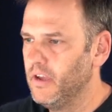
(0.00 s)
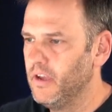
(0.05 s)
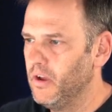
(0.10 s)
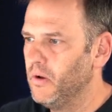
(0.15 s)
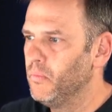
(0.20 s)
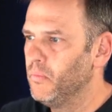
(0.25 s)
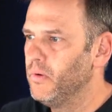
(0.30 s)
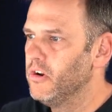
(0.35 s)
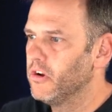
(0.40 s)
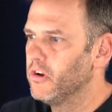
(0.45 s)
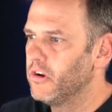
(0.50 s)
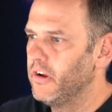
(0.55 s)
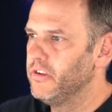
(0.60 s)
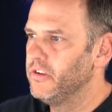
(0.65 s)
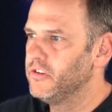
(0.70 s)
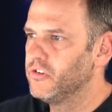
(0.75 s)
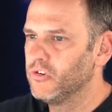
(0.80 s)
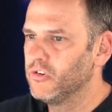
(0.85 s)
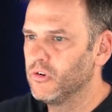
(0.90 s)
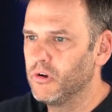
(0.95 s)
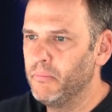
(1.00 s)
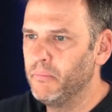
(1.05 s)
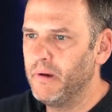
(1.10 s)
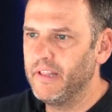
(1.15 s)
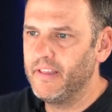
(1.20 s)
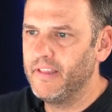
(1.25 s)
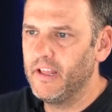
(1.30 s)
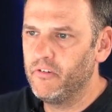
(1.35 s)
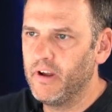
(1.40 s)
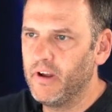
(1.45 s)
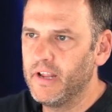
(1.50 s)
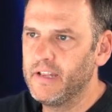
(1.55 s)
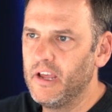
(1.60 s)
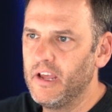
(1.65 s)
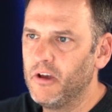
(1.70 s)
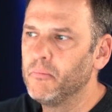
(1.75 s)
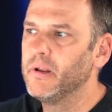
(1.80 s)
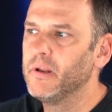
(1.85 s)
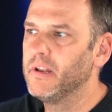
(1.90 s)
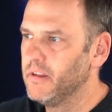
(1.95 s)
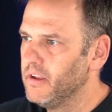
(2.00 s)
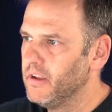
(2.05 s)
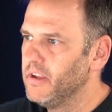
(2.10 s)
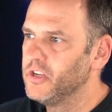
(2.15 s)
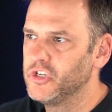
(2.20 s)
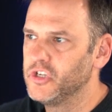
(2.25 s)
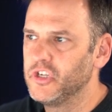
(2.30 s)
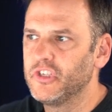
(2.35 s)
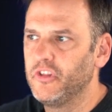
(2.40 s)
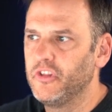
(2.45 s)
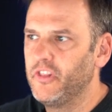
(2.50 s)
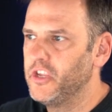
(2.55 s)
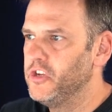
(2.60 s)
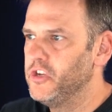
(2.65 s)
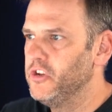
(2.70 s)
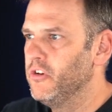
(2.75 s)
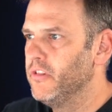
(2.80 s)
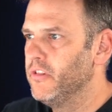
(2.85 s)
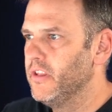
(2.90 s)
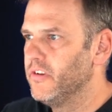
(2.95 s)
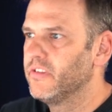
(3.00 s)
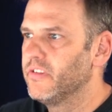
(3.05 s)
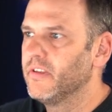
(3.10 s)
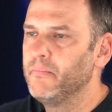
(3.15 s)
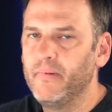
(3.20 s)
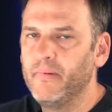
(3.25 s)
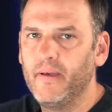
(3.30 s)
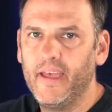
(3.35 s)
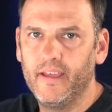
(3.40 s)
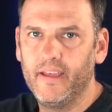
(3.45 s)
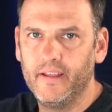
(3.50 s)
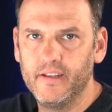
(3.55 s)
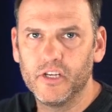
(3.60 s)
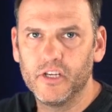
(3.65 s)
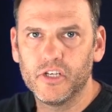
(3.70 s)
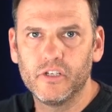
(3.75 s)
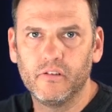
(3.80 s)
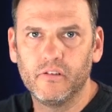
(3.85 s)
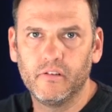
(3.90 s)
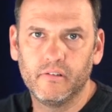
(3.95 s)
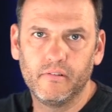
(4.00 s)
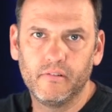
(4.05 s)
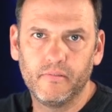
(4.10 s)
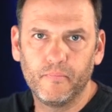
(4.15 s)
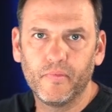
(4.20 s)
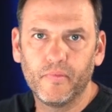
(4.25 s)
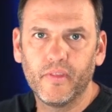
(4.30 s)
We're not going to talk about that right now, but just so that you know, there's some additional